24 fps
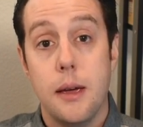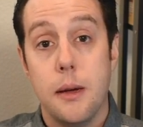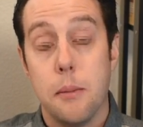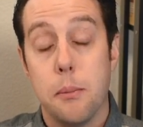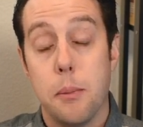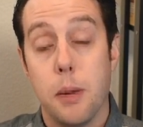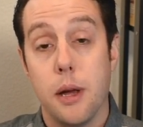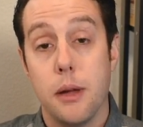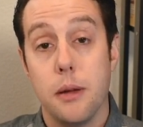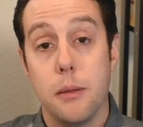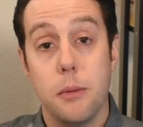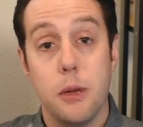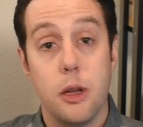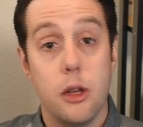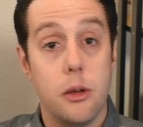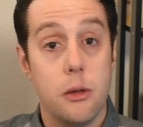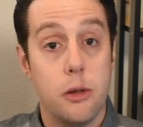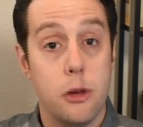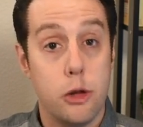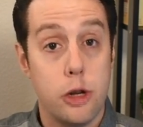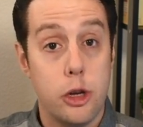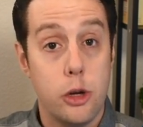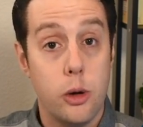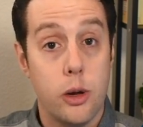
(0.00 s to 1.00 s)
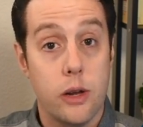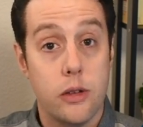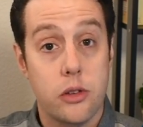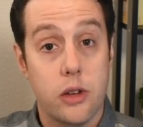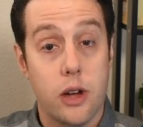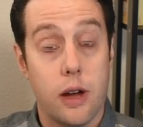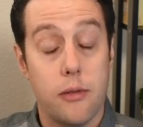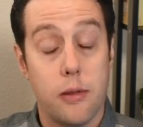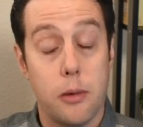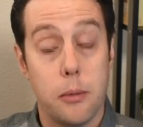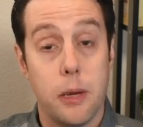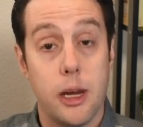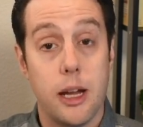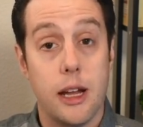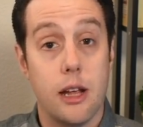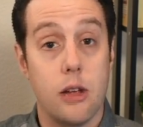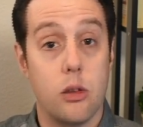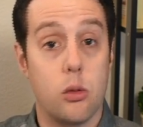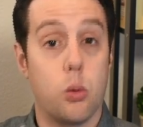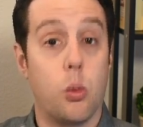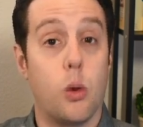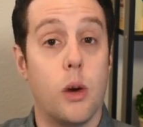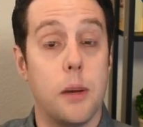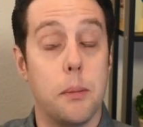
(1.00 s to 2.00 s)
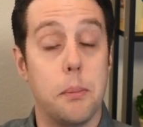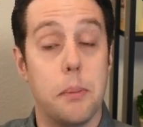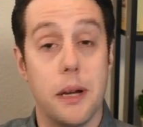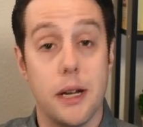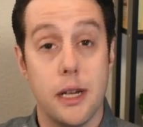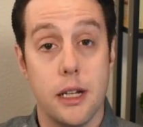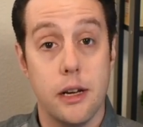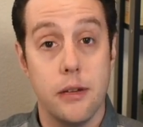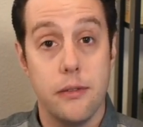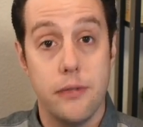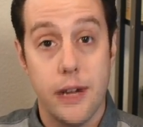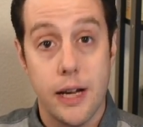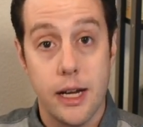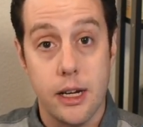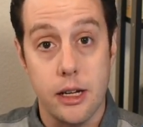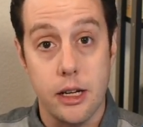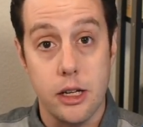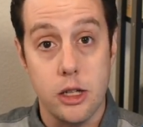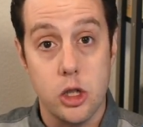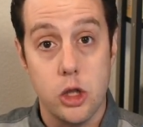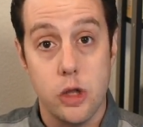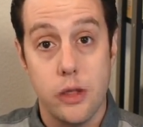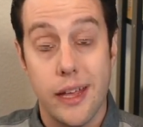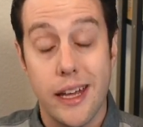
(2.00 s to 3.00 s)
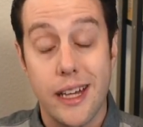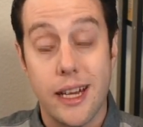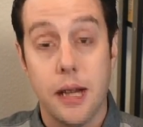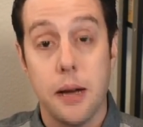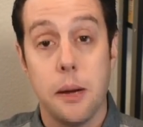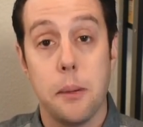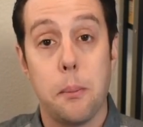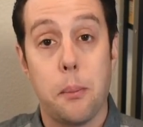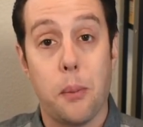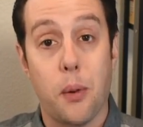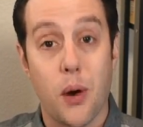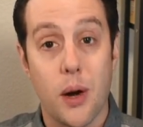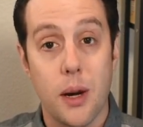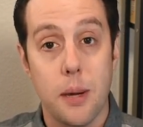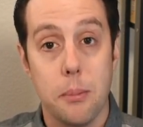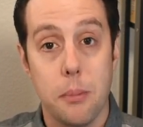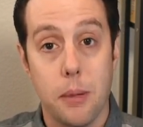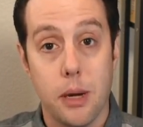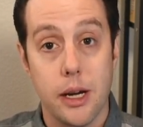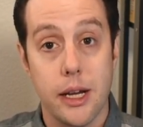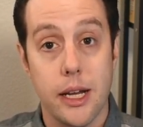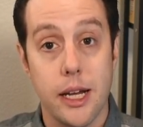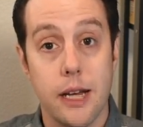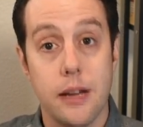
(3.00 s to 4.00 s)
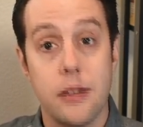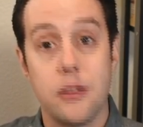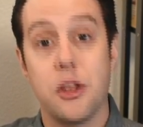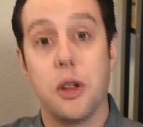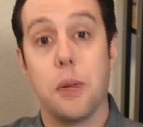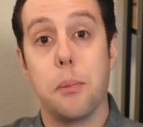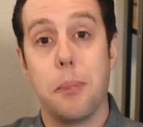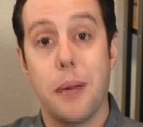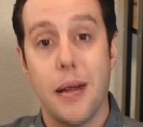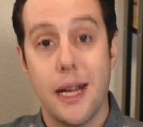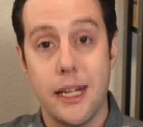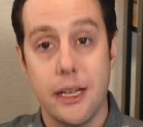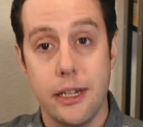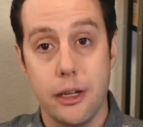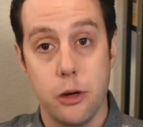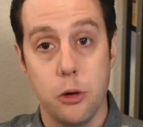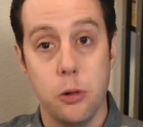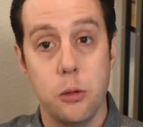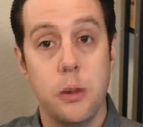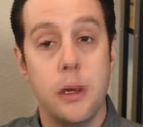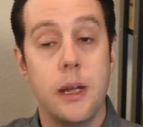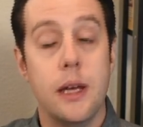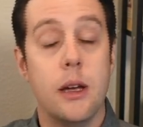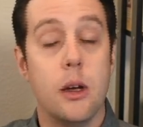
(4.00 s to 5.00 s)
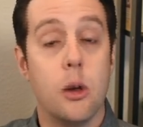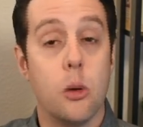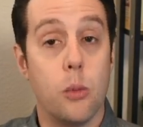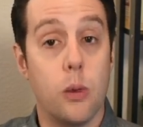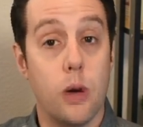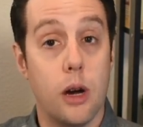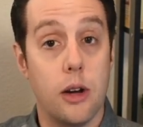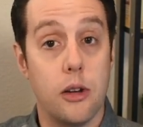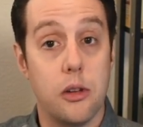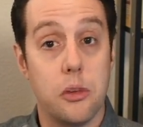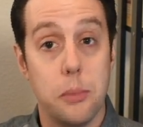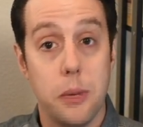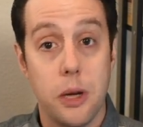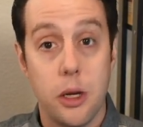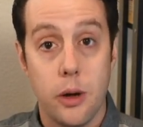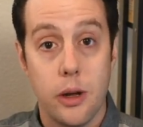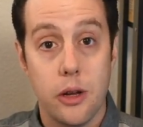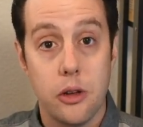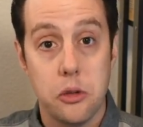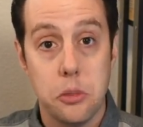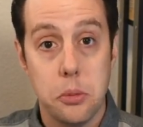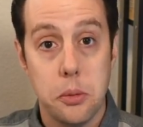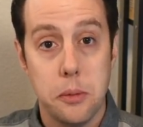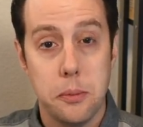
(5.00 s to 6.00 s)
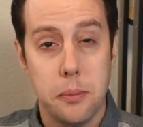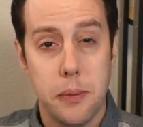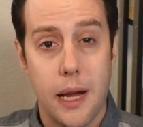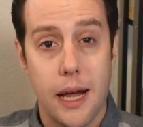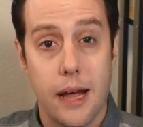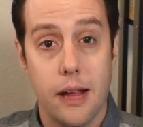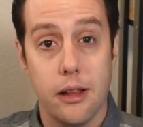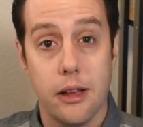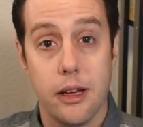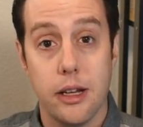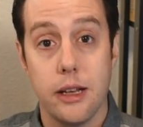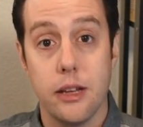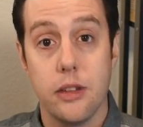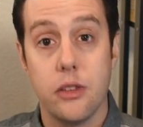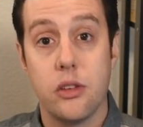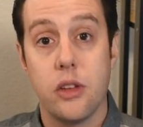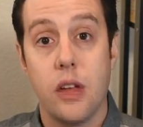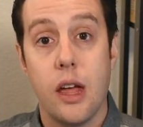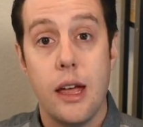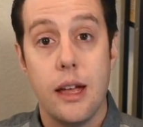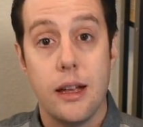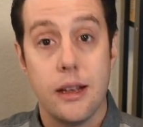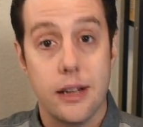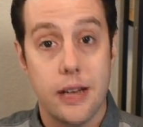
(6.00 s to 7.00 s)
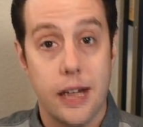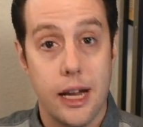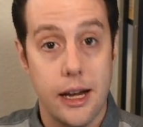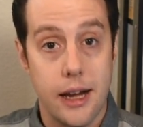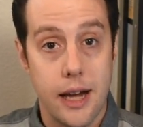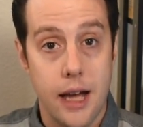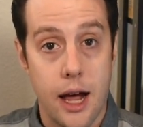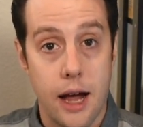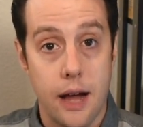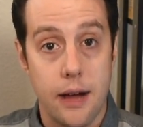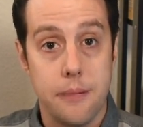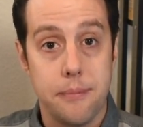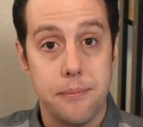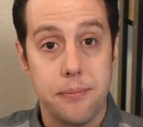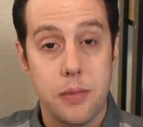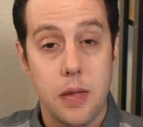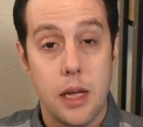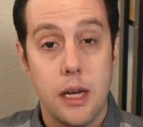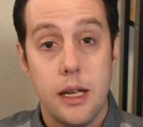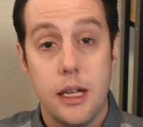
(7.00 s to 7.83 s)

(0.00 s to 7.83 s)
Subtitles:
But the US government has one big advantage. They can print money to pay you, whereas municipalities cannot.